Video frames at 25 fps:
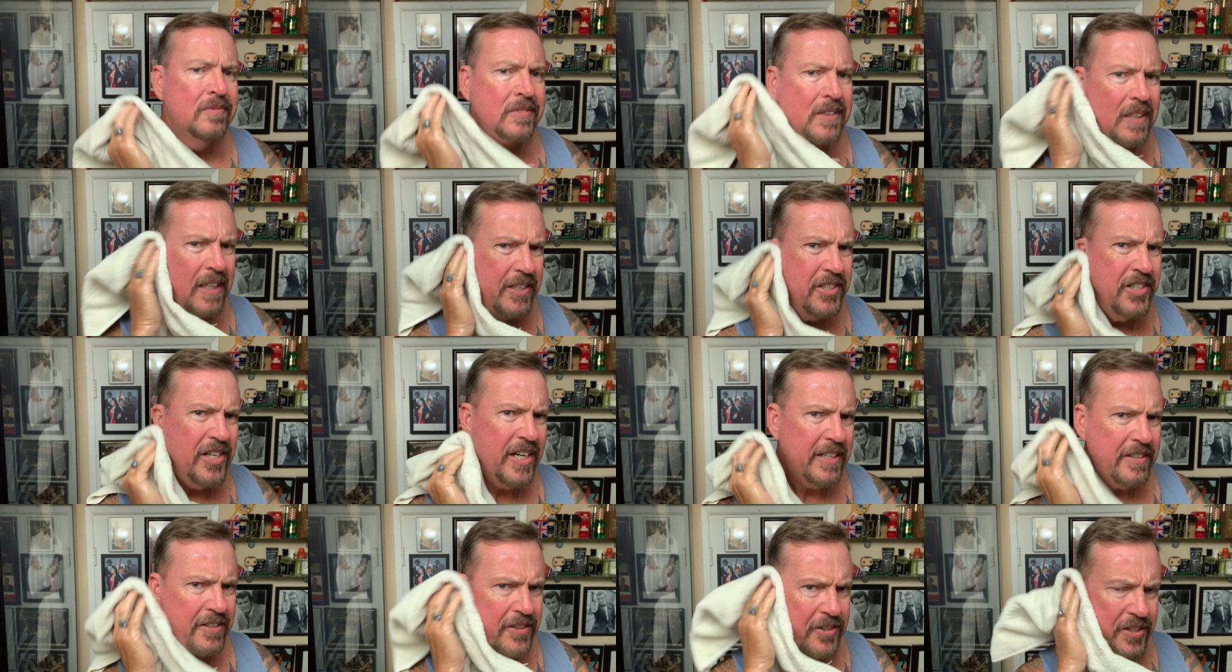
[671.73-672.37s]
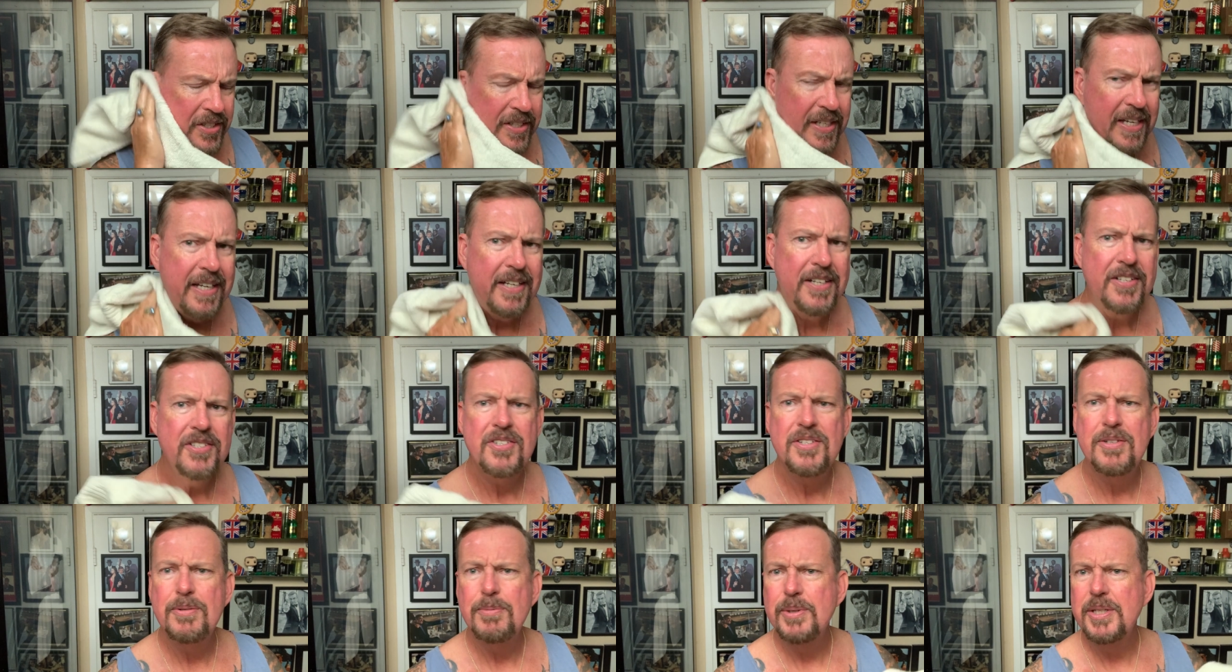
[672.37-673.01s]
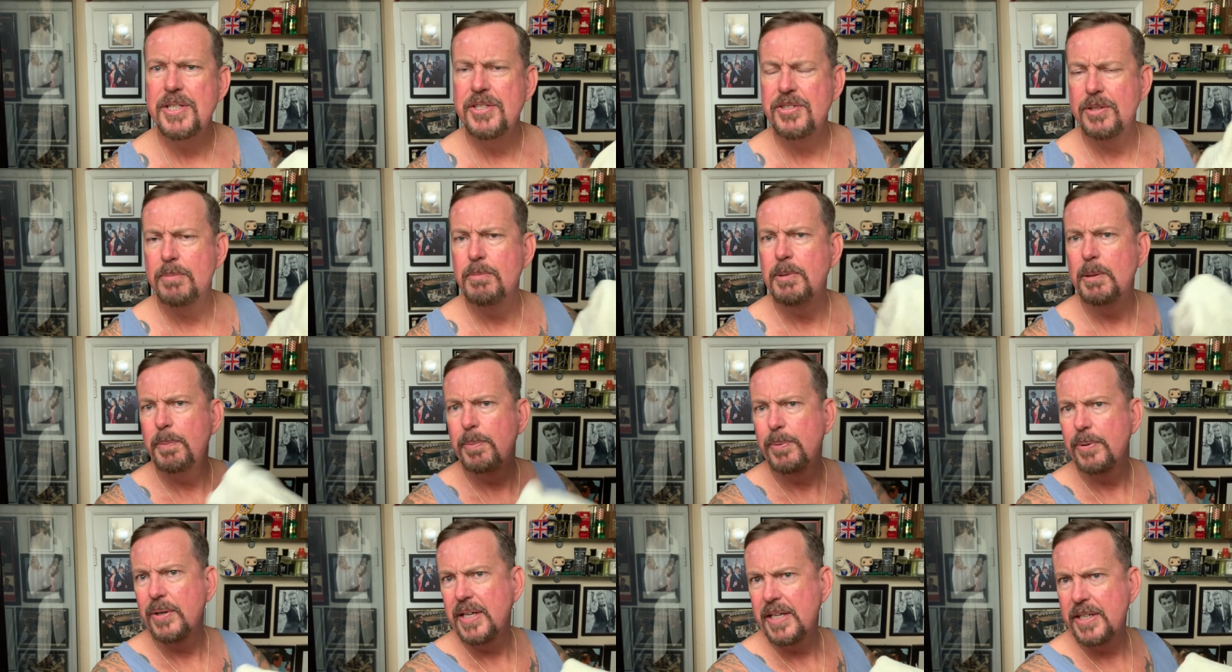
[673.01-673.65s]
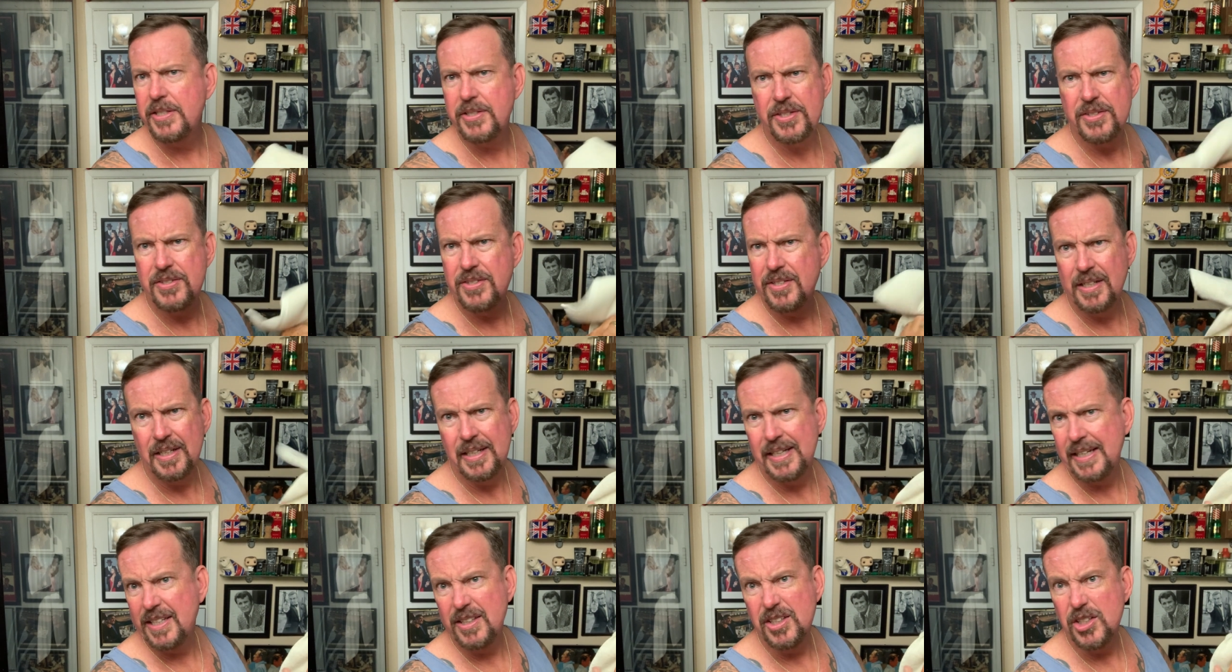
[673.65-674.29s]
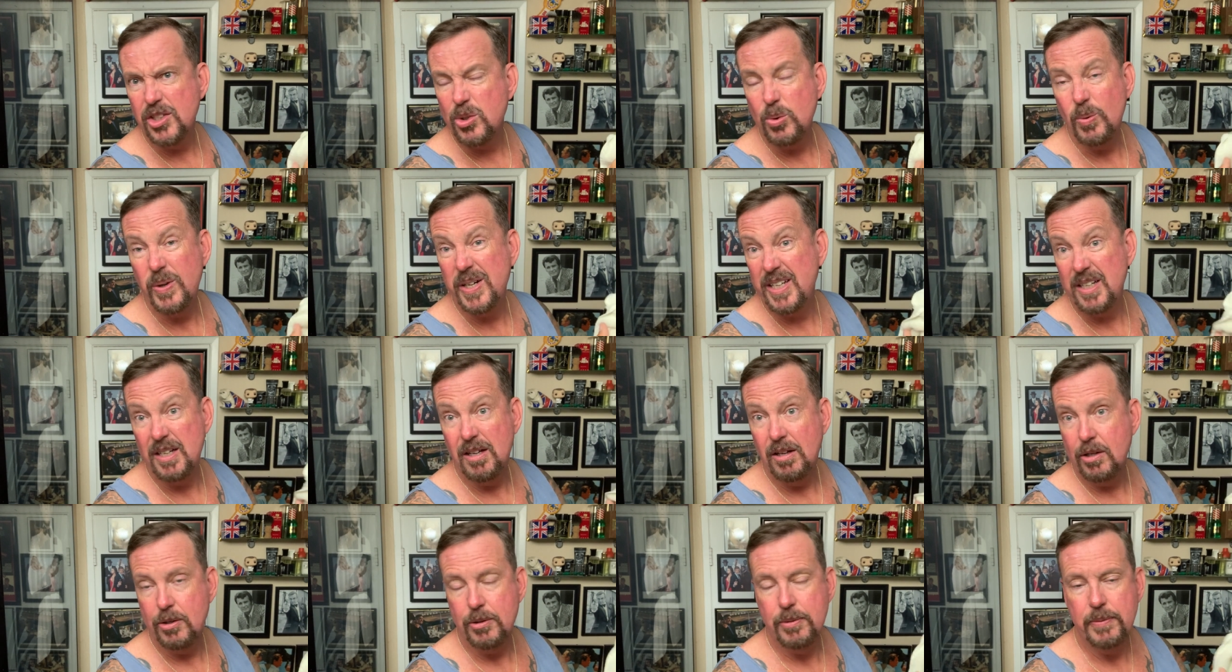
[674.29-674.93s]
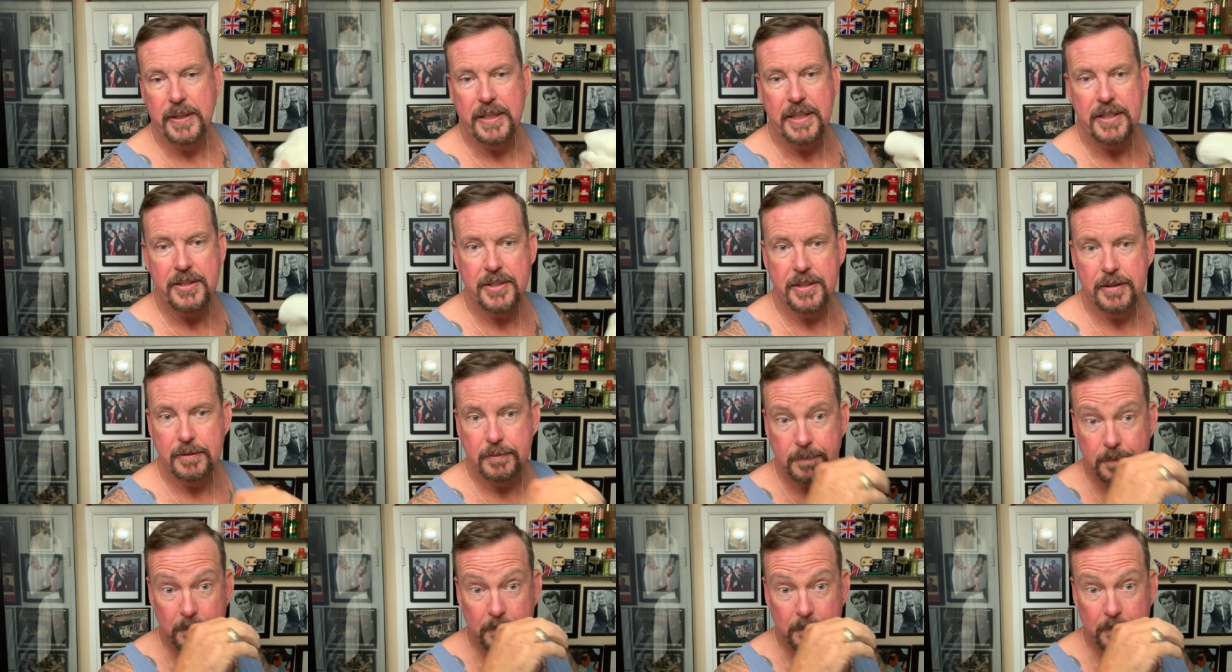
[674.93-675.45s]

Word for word: I checked their site. It's at a reasonable price. It's uh, like in the $20 range.